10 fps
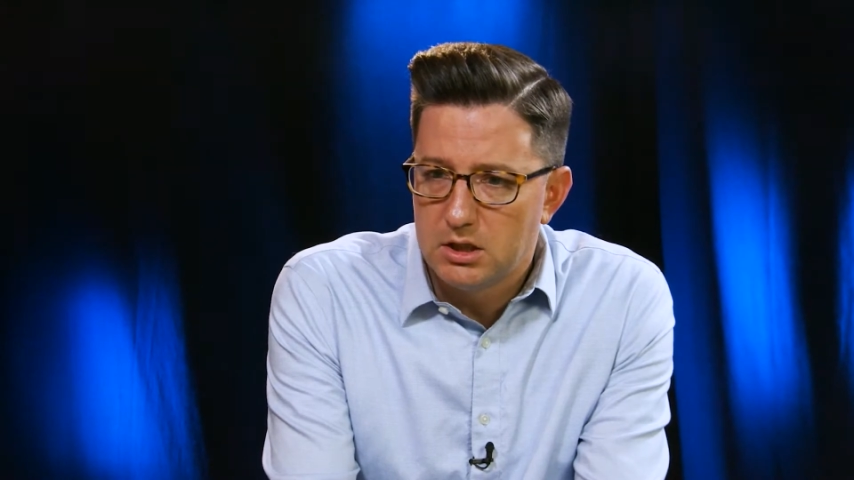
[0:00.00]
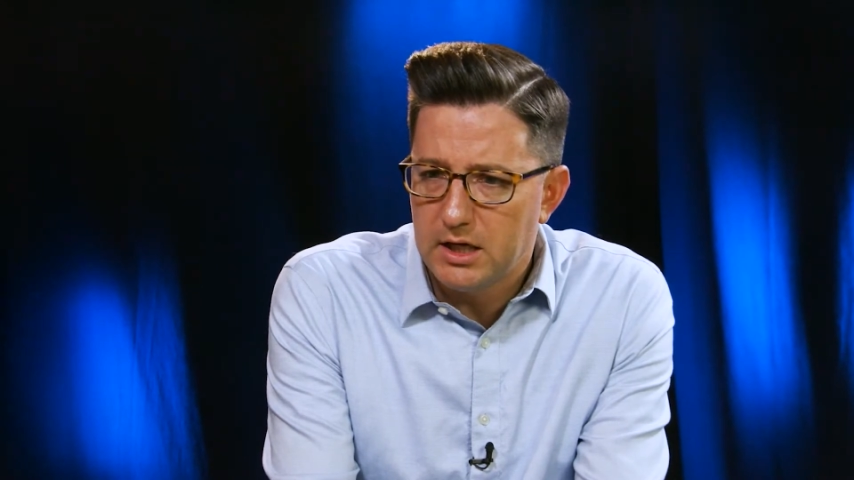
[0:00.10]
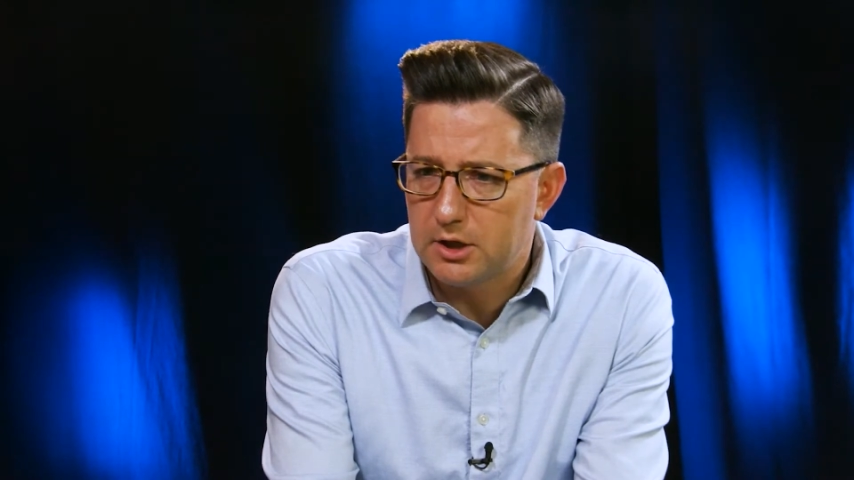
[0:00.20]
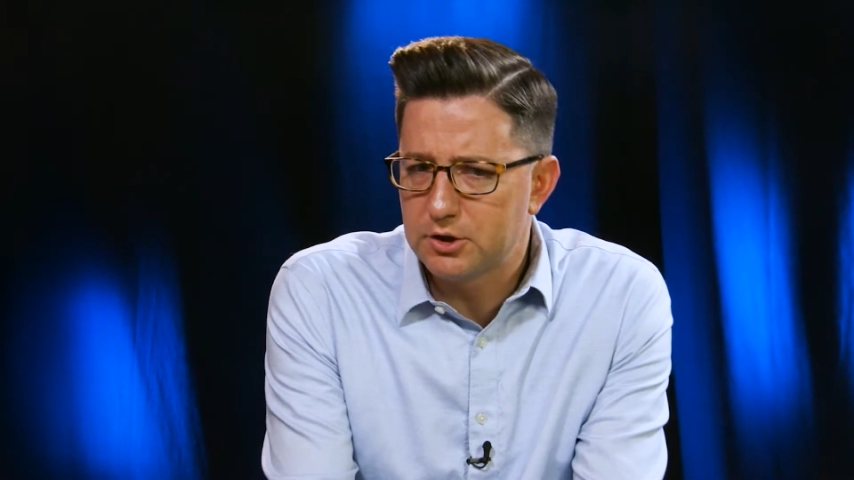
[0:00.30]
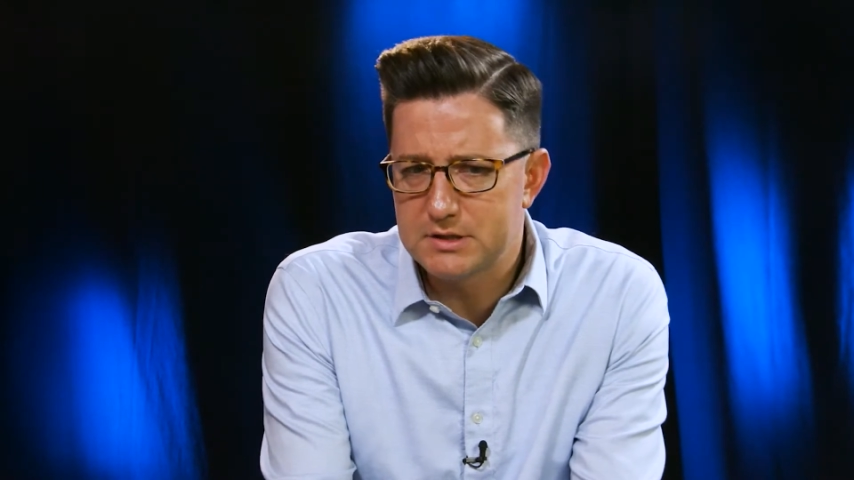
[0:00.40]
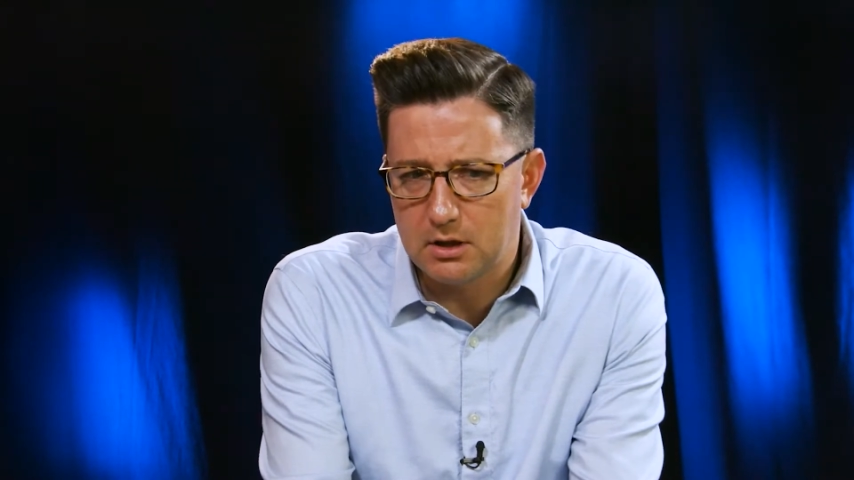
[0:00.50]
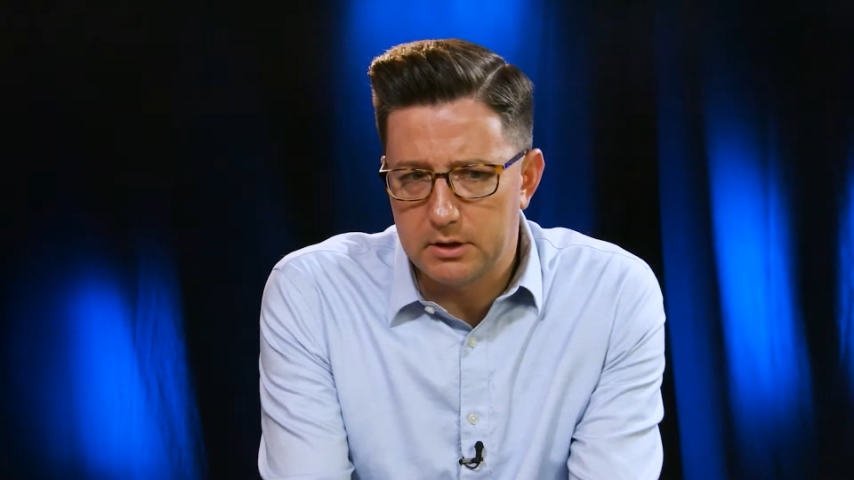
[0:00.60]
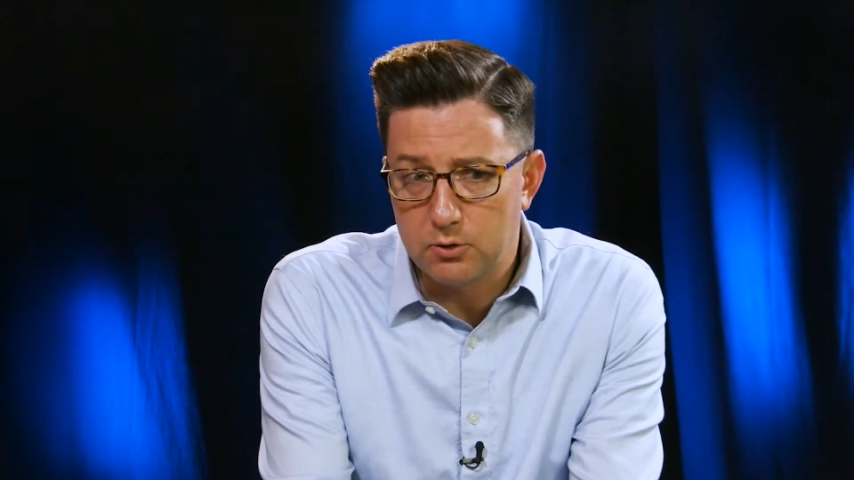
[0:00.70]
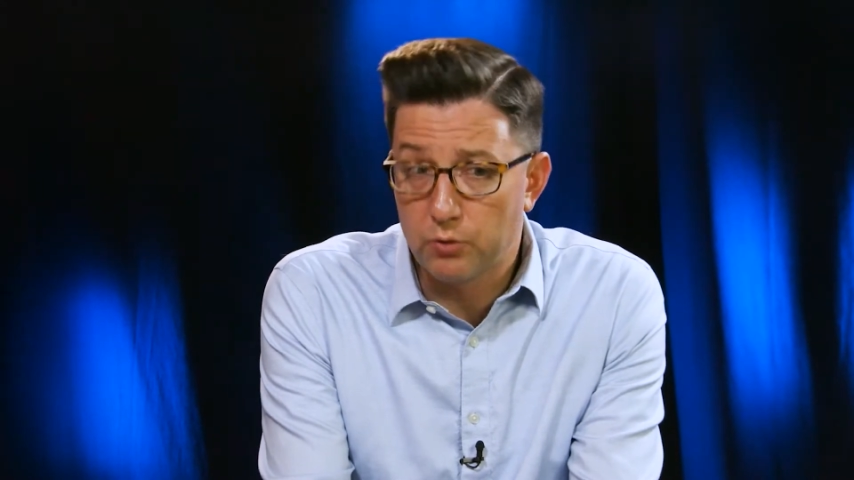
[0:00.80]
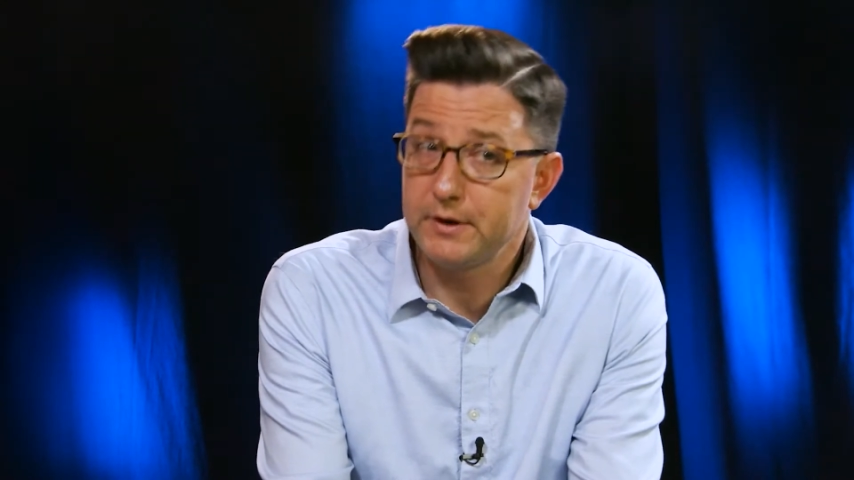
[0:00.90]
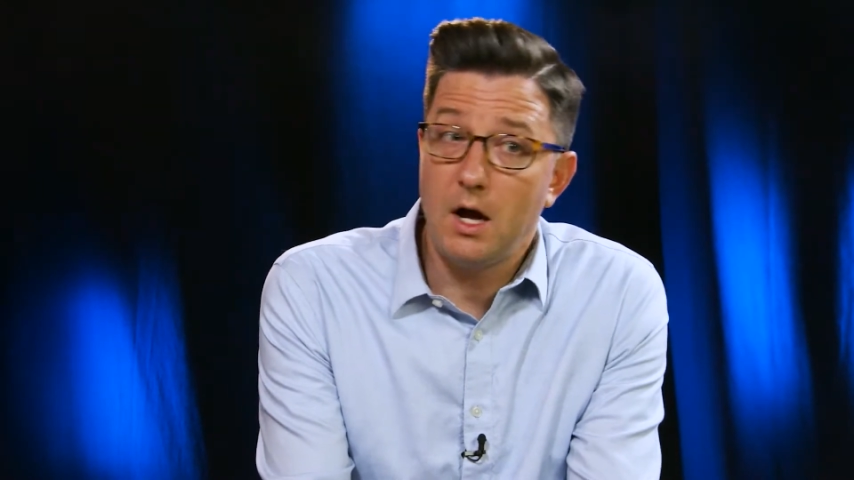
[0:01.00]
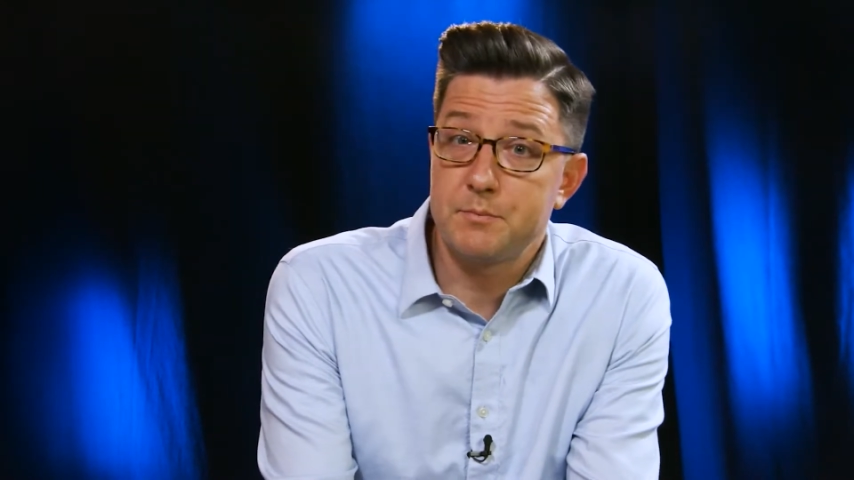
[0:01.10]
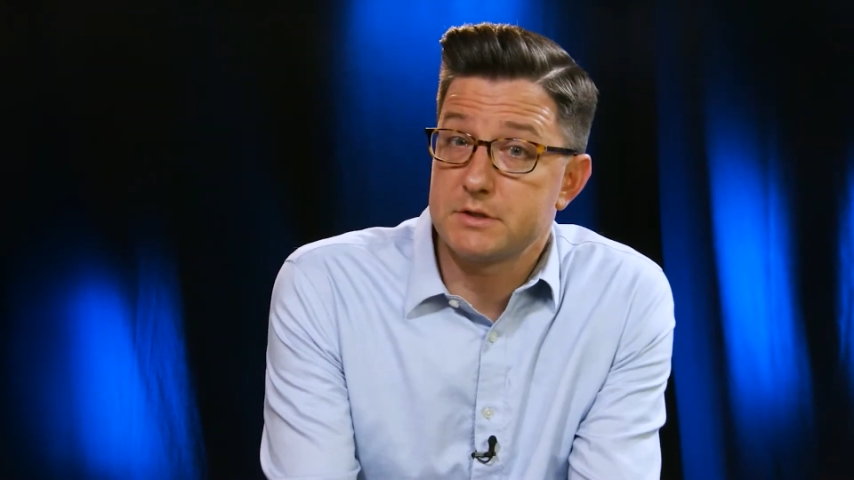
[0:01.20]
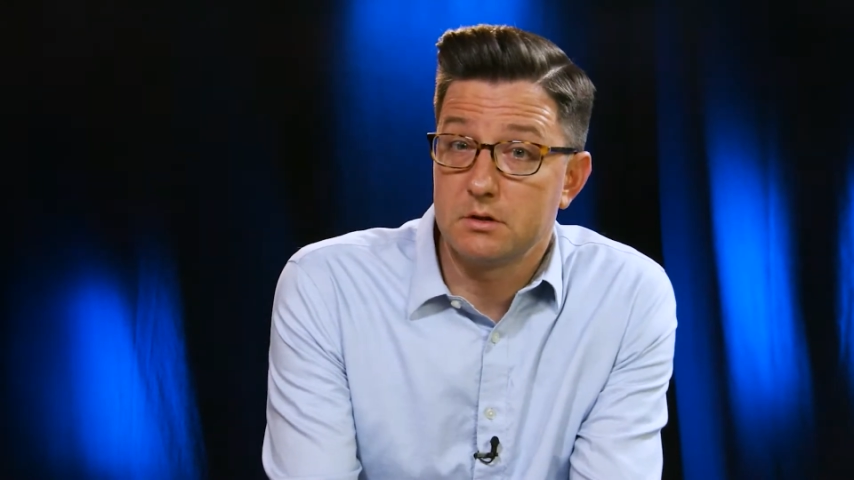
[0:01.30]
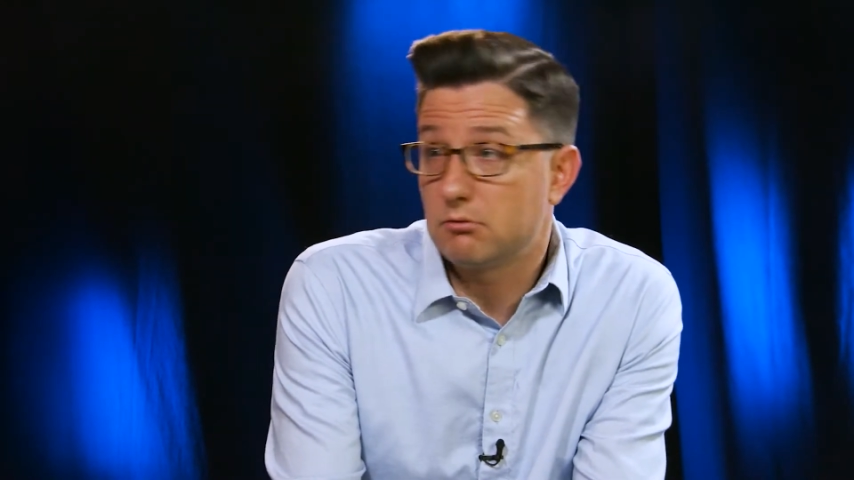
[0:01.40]
yeah, good selling, or the
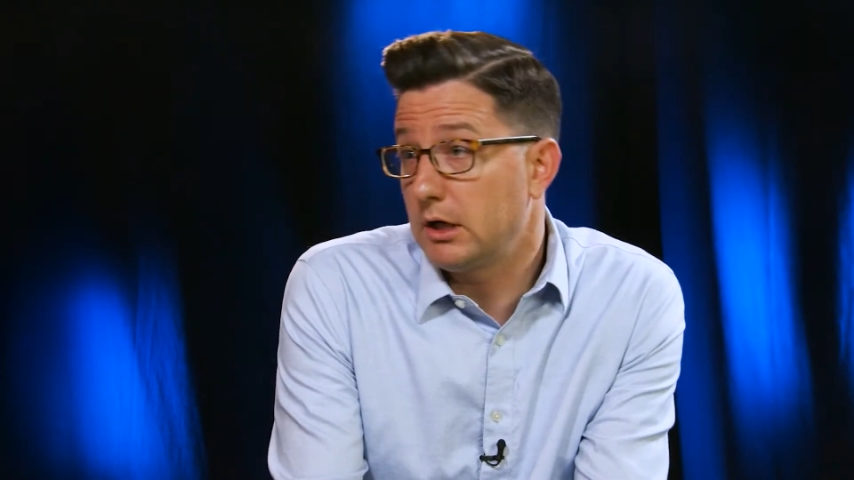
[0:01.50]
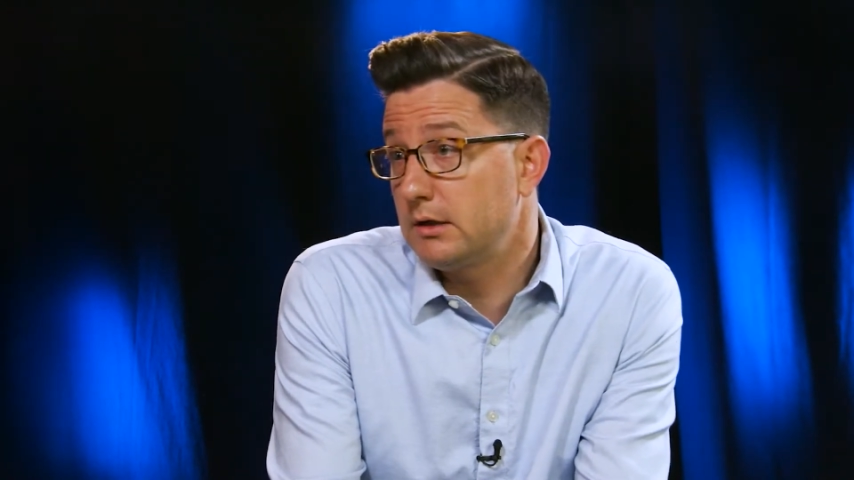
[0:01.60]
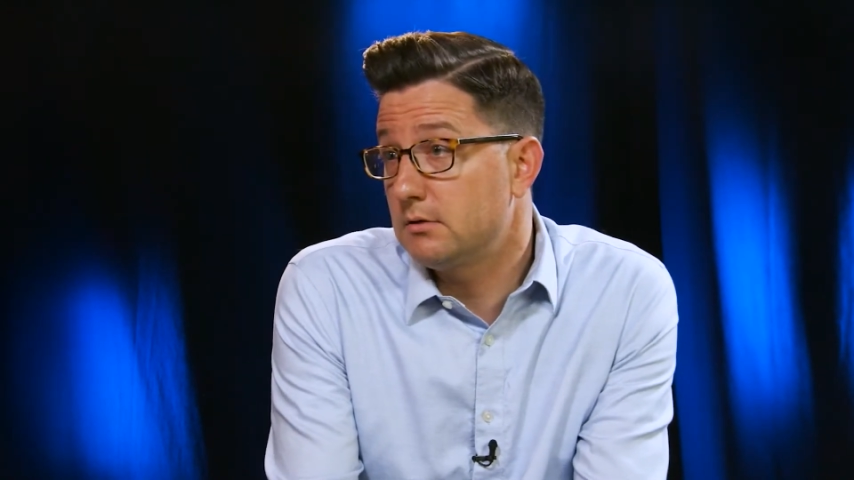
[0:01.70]
opposite, right?